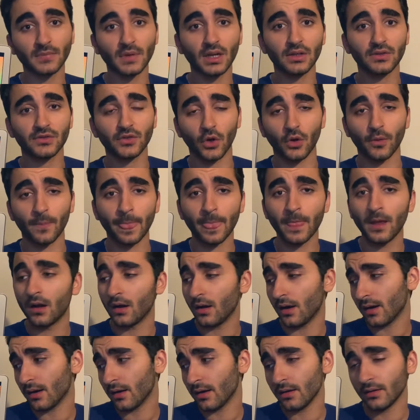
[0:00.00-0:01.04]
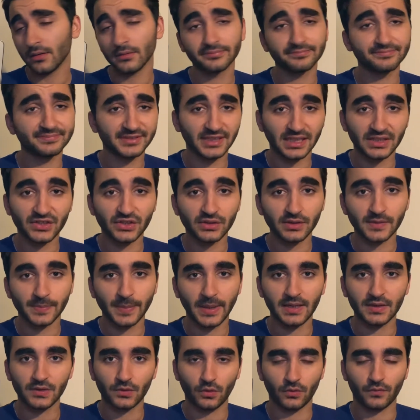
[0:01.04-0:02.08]
So, our session is
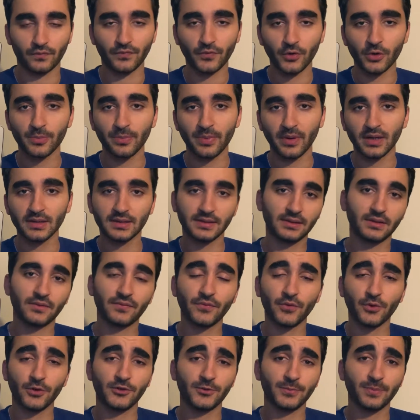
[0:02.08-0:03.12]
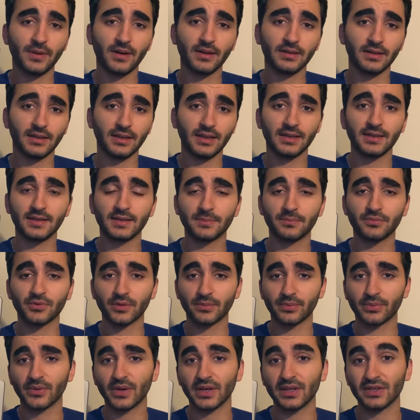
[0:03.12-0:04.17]
based on 4 parts. The first part is
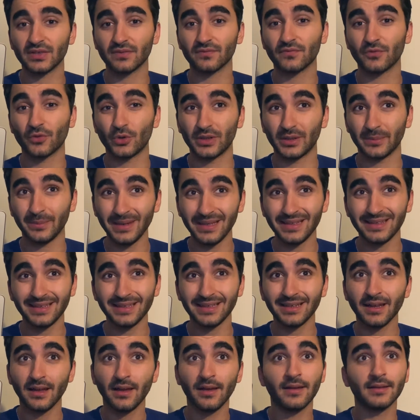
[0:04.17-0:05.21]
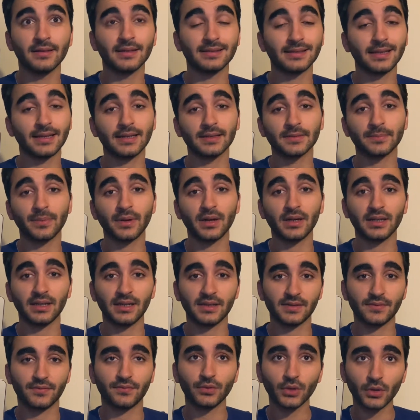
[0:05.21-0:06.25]
preparation for the meeting. The second part is
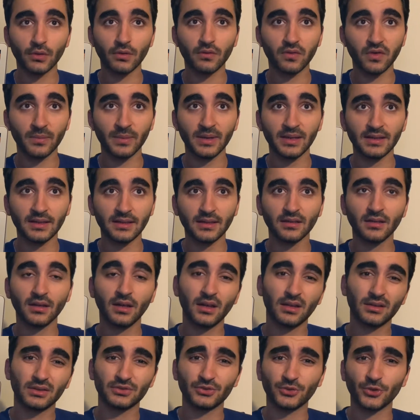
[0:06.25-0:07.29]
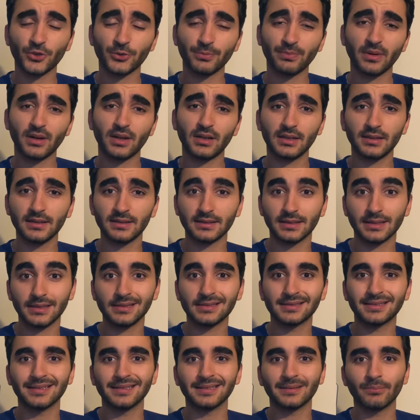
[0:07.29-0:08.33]
flow of a meeting. The third part is key
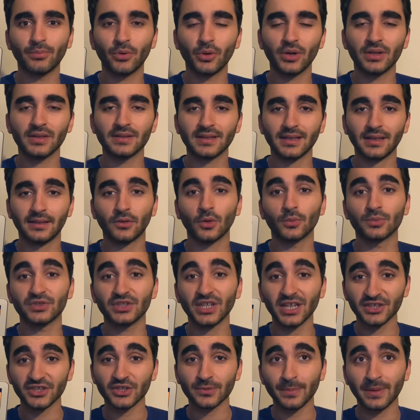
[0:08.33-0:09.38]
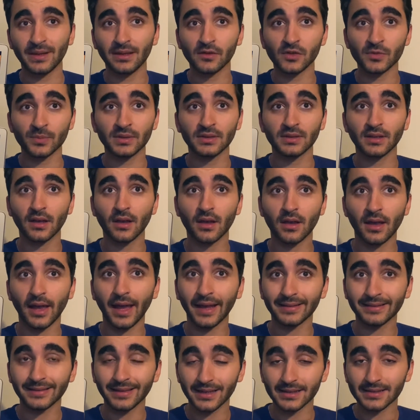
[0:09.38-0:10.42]
selling points and objection management. And
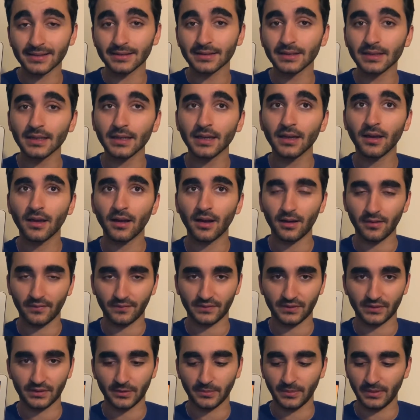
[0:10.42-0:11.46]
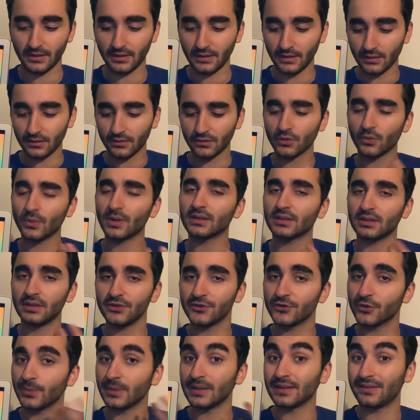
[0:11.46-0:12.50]
lastly, after the meeting. So what needs
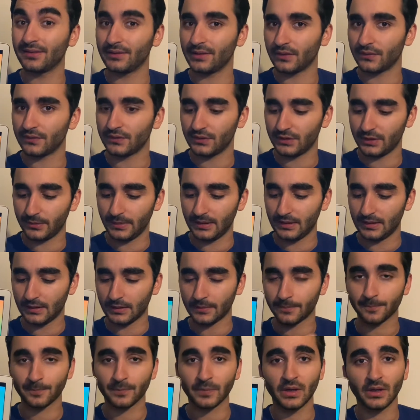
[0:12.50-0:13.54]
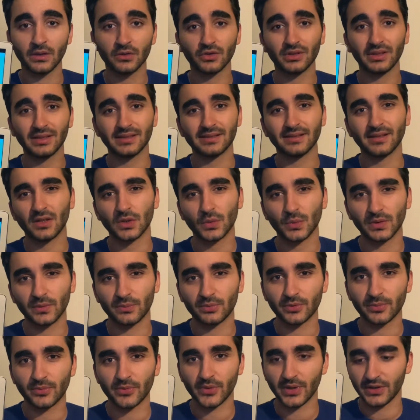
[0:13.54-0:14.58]
to be done after the meeting? So let's start with
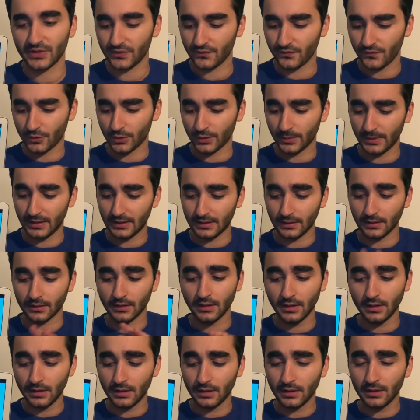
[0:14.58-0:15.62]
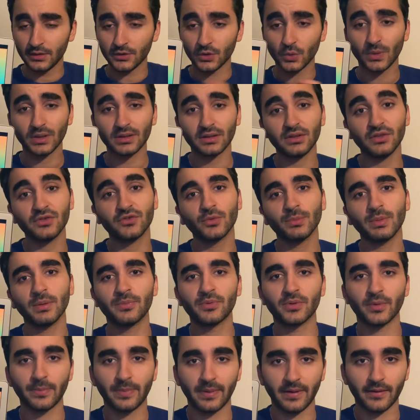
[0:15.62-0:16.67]
preparation for the meeting. So what needs to be
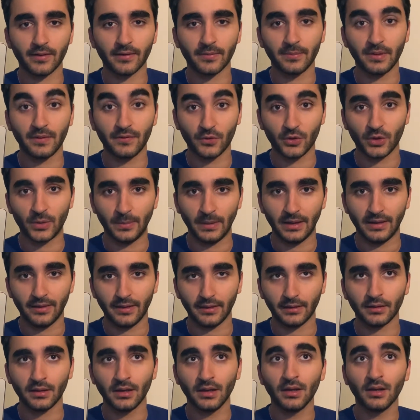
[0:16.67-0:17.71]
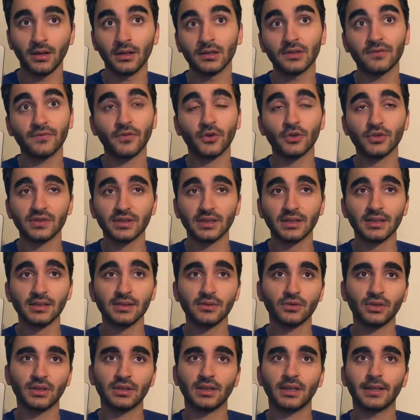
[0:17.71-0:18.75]
prepared before a meeting? The first thing is you
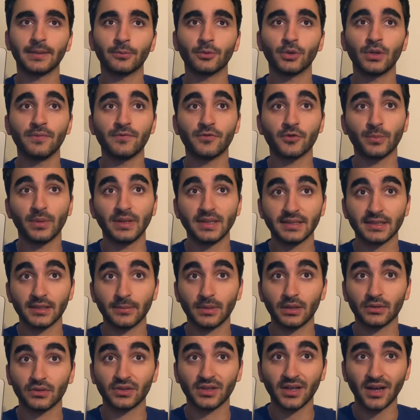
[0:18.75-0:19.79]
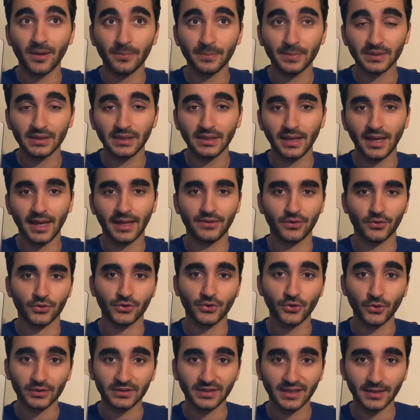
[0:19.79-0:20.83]
need to get more information about the company and your
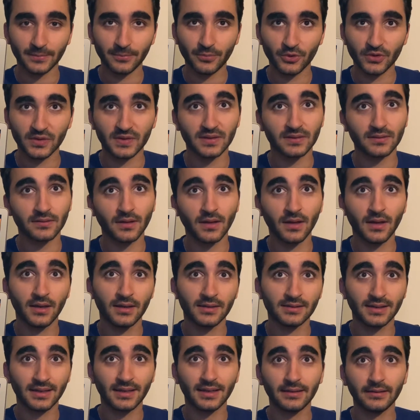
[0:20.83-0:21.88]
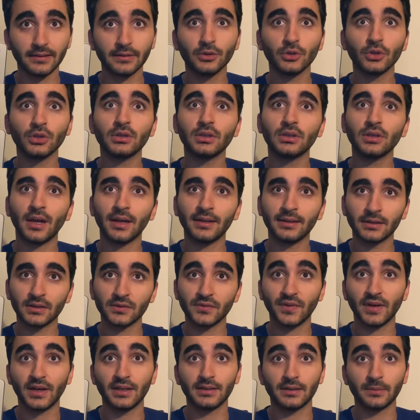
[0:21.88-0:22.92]
contact person. Secondly, you need to
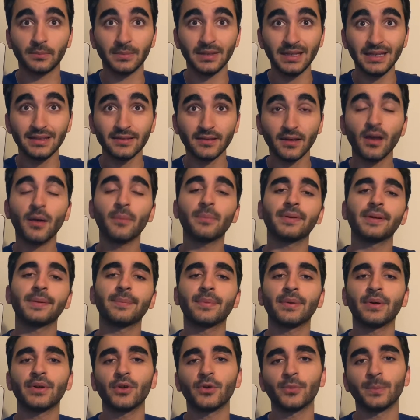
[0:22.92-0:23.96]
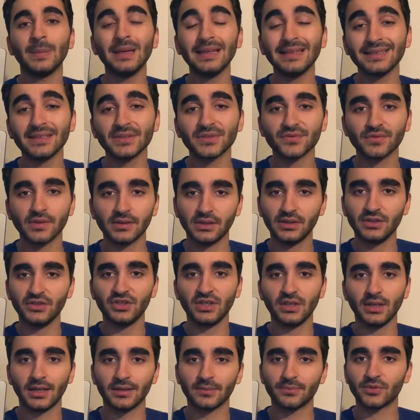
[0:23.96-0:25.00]
identify the need, prepare your meeting strategy,
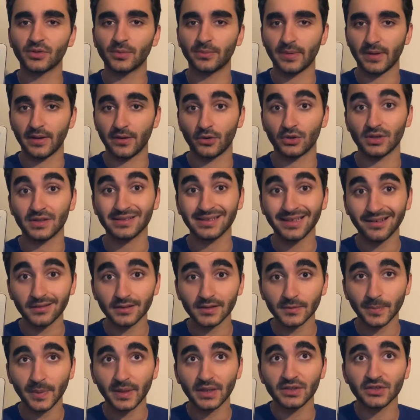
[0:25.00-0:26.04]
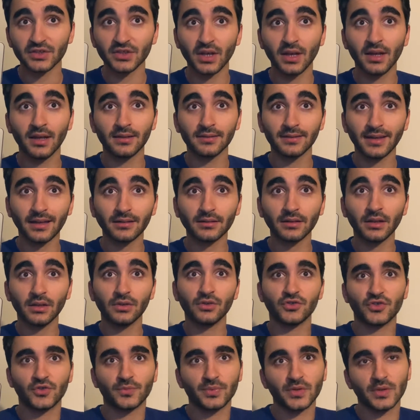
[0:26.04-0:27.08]
and prepare your sales pitch. Then you
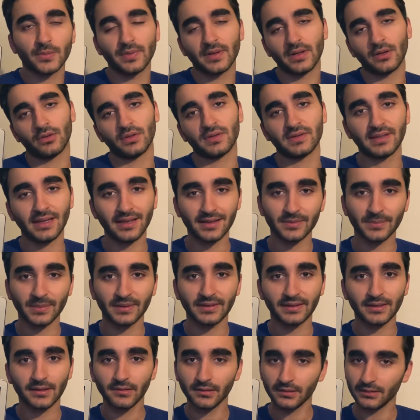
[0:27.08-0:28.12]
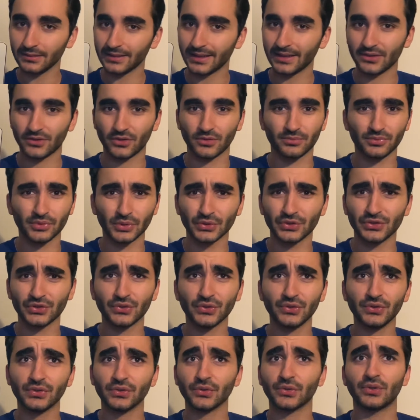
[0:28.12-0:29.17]
should prepare your sales material like your
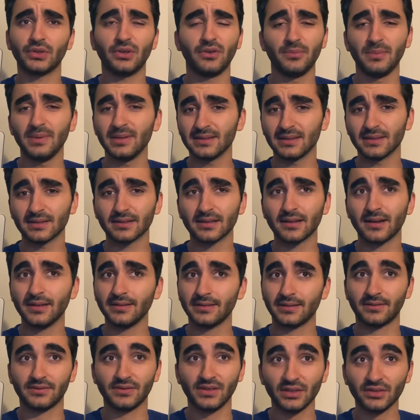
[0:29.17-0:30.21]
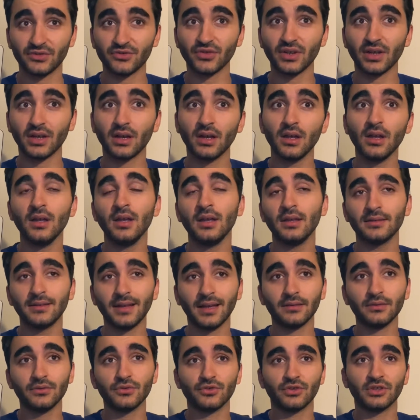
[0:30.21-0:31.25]
brochures or your business cards, etc. Then
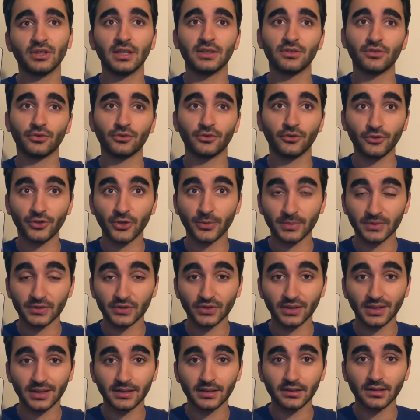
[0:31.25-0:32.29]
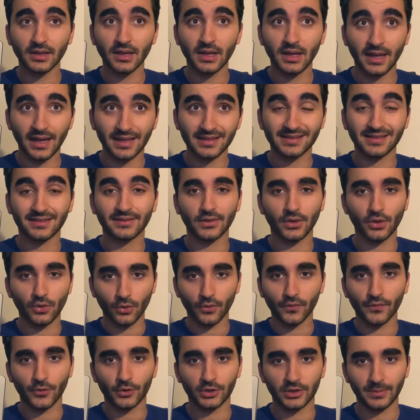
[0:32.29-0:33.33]
you should get your documents together and set a goal
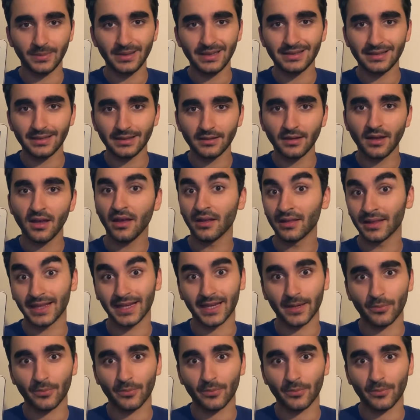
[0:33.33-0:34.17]
for the meeting, like a